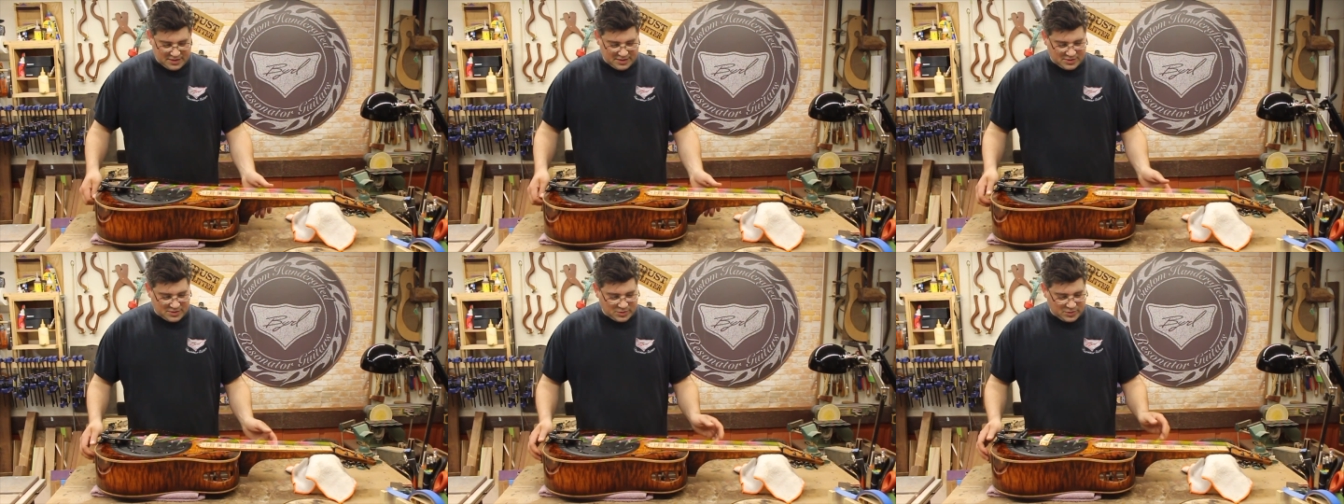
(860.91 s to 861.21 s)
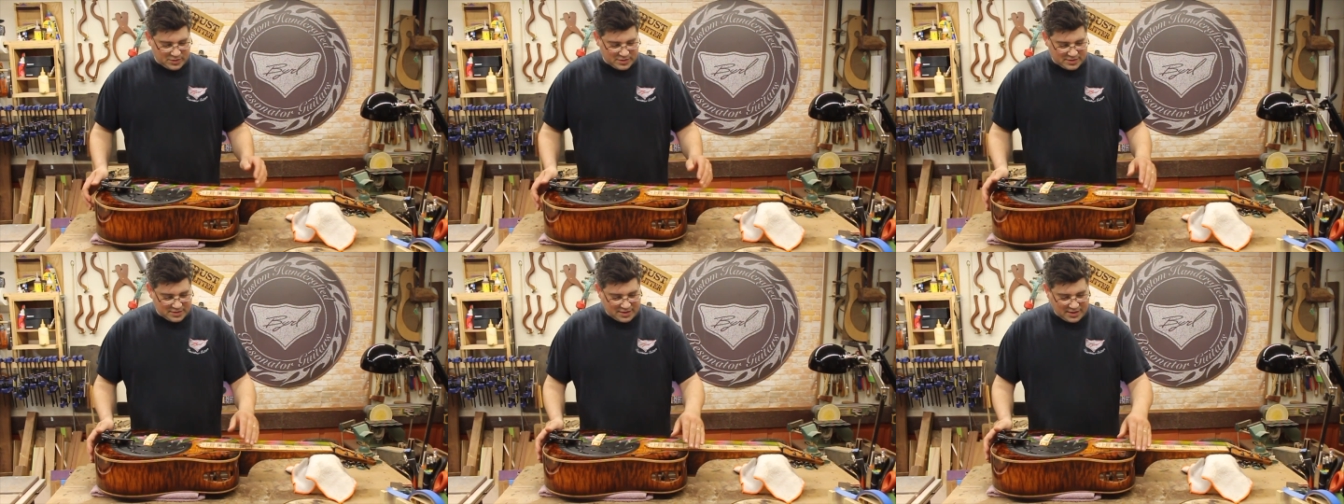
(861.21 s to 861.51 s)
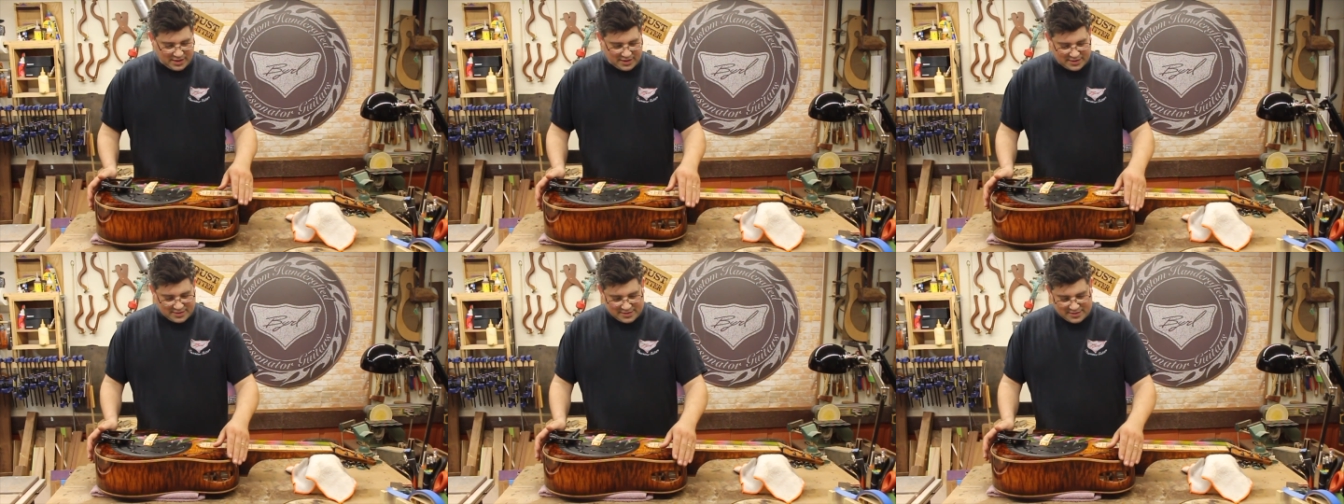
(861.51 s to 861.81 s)
So it's
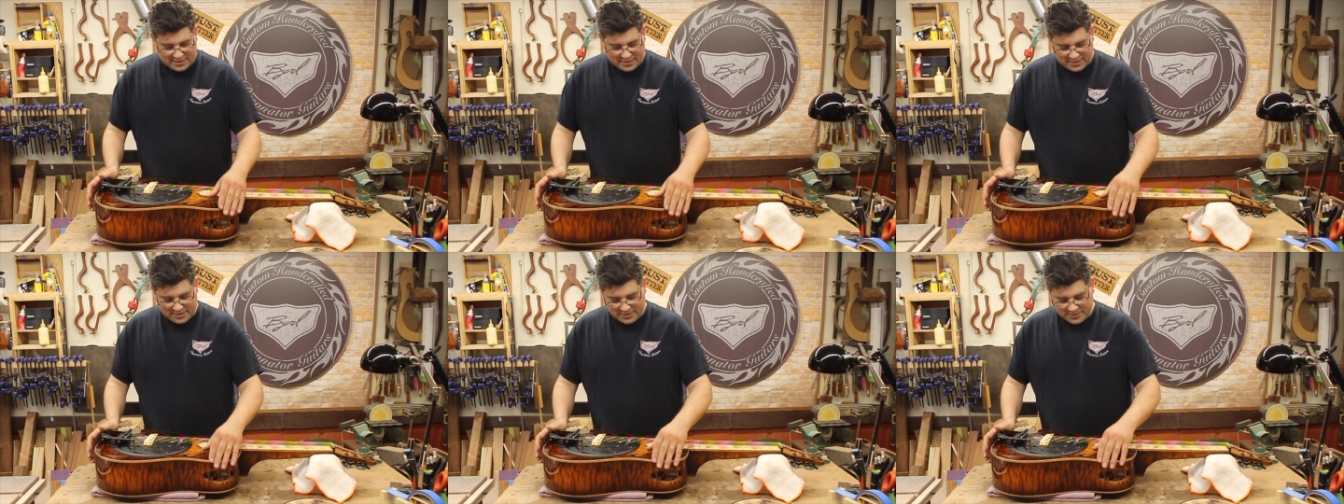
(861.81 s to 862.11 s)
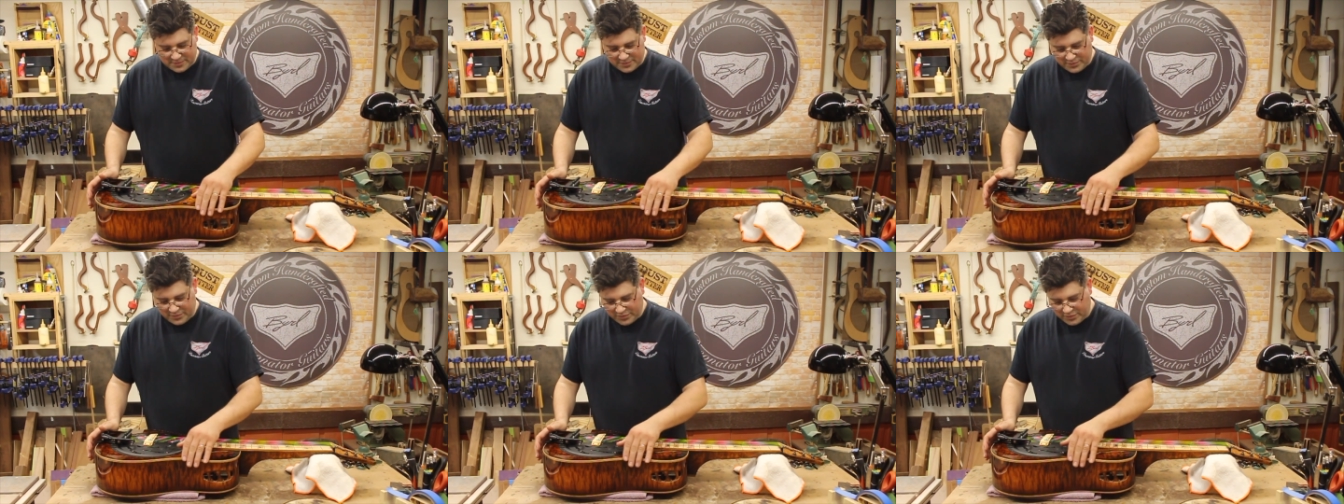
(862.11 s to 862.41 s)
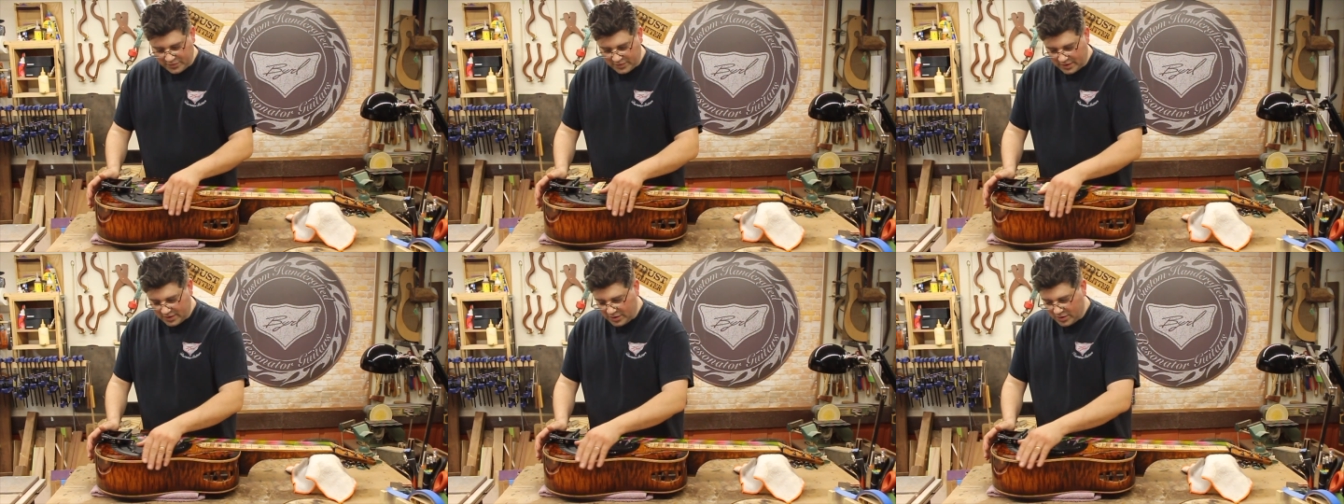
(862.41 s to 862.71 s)
got um,
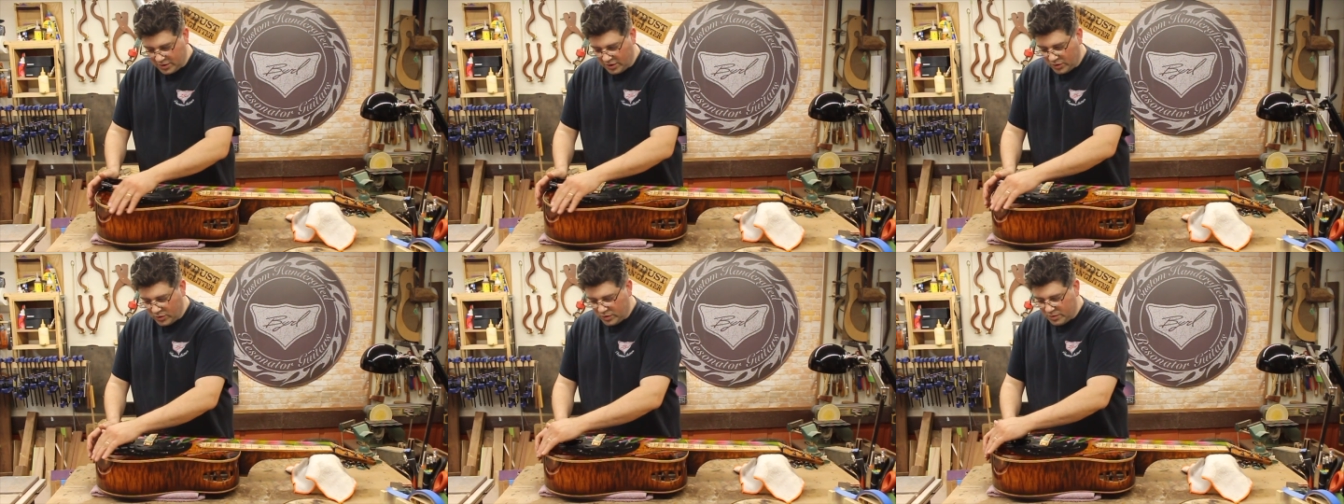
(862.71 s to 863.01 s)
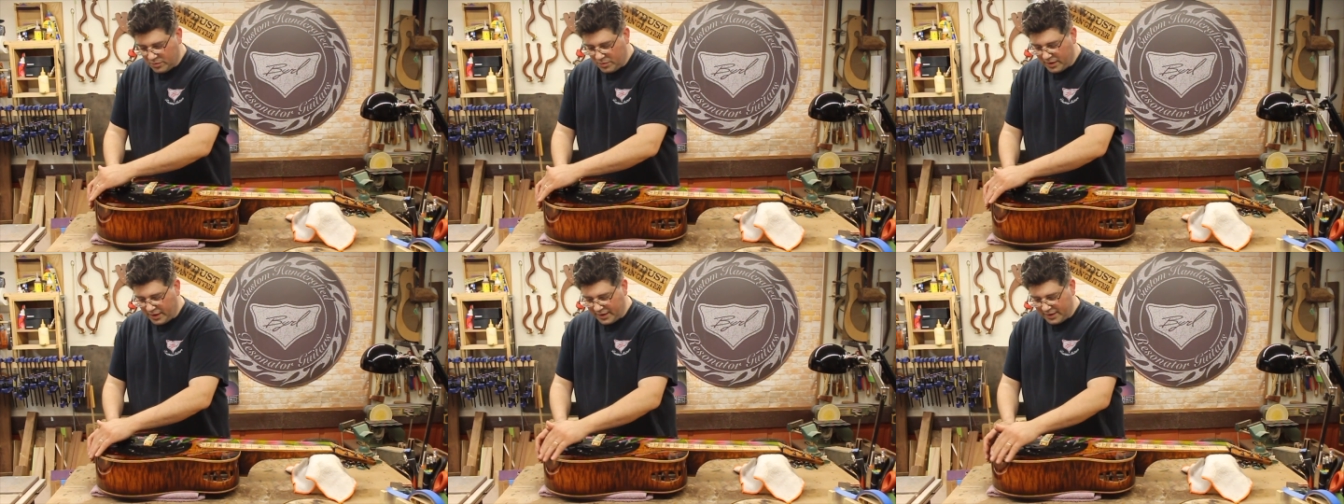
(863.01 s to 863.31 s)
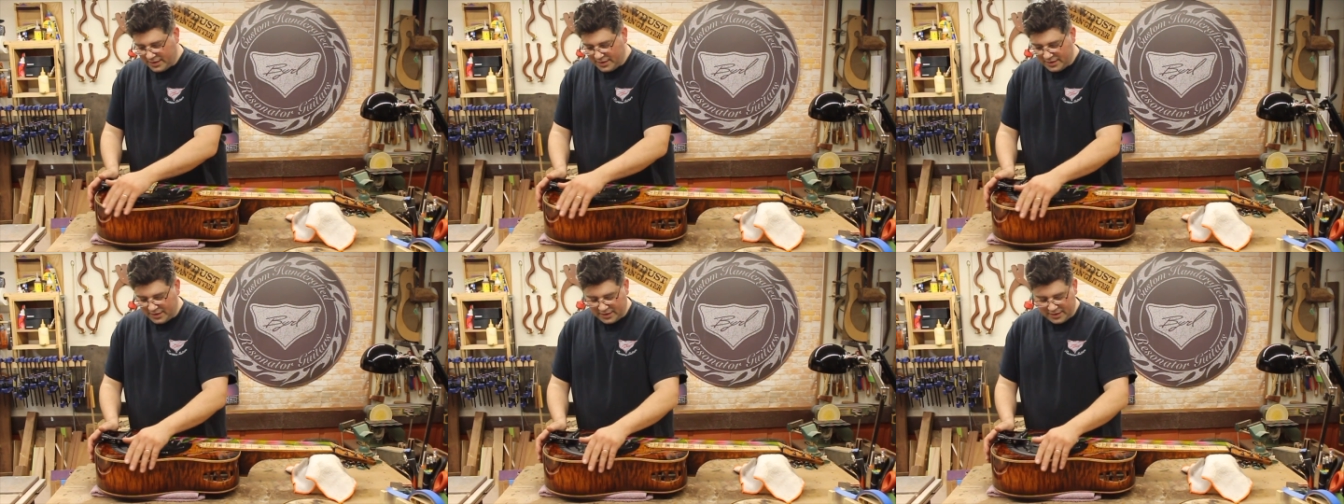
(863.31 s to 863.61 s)
C O A
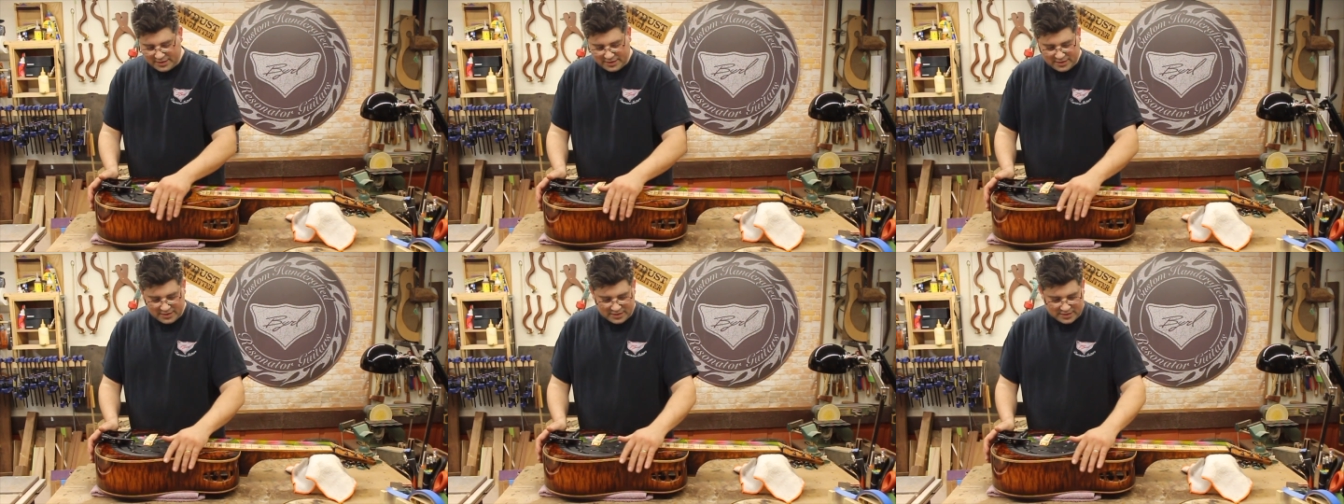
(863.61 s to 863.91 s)
binding,